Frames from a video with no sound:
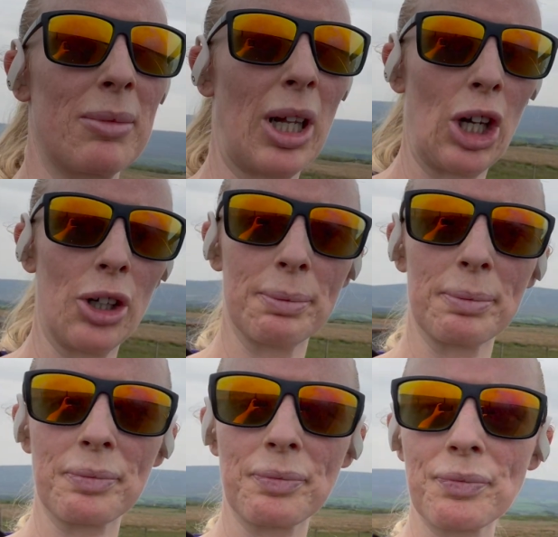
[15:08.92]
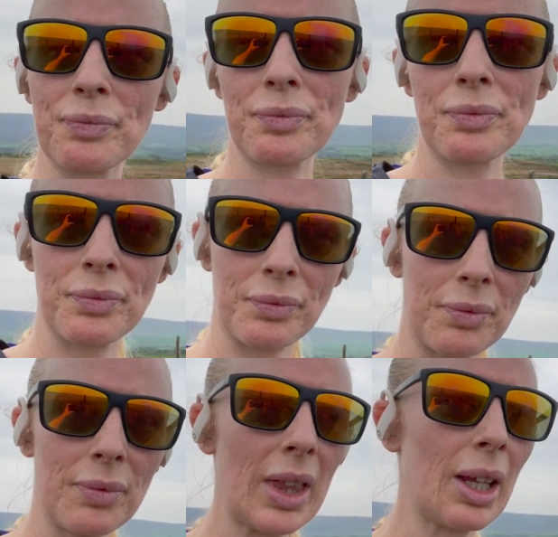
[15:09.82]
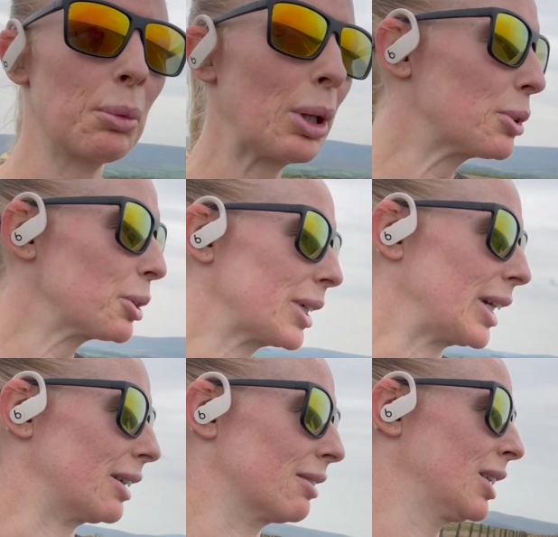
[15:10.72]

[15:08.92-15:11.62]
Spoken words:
a lot. But I'm doing it.